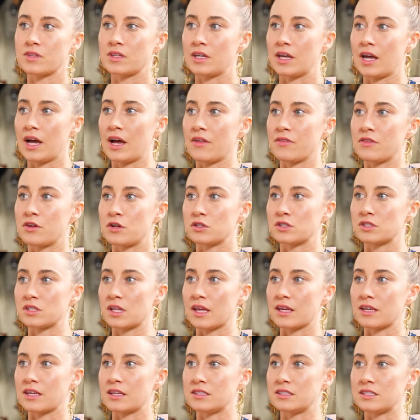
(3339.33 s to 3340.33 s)
yeah, there's
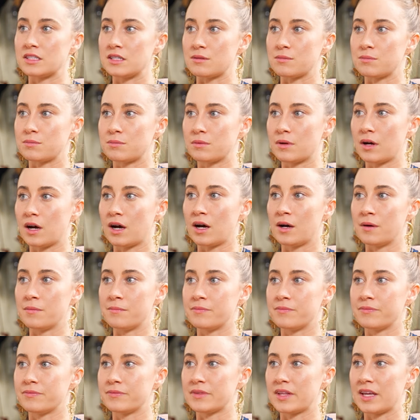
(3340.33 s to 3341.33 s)
like a deep
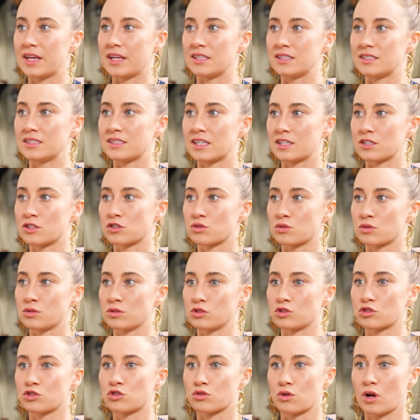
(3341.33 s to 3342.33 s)
um,
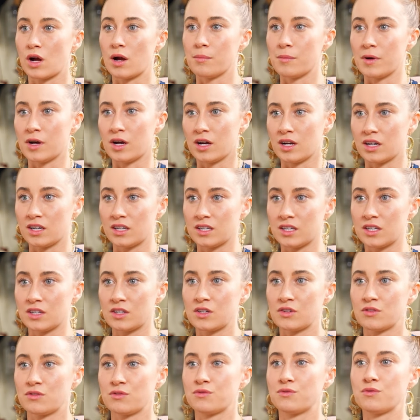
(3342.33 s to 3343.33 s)
ancestral trauma
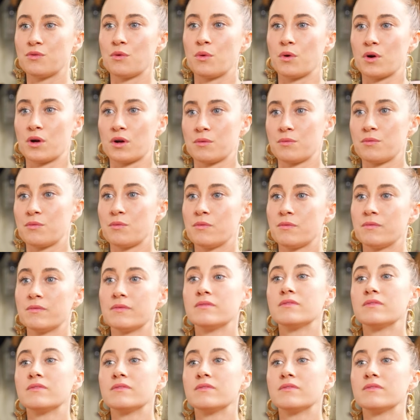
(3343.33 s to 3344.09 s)
for